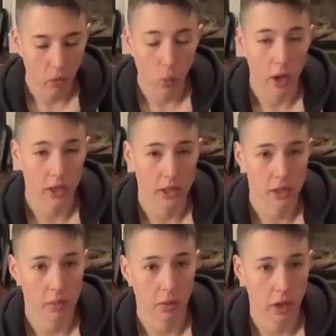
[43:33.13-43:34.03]
Y
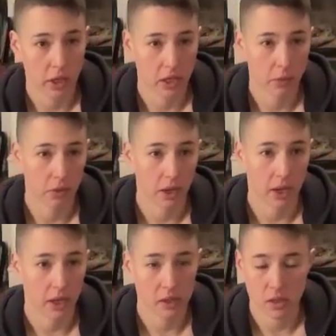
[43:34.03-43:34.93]
shape or an I shape with the
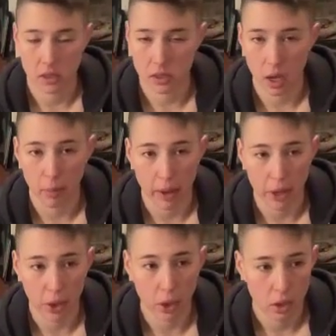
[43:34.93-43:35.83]
hands, does not
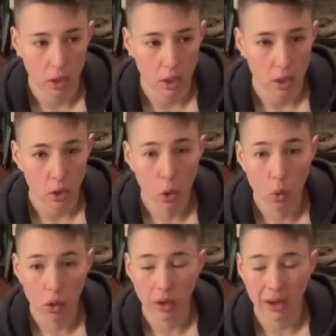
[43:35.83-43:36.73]
matter.
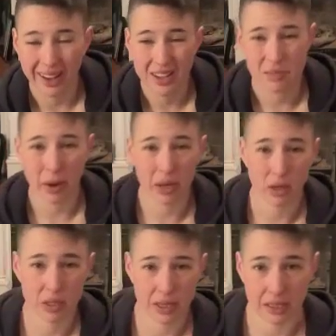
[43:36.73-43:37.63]
Or hands by
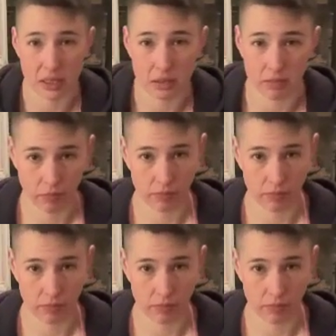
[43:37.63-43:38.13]
your sides.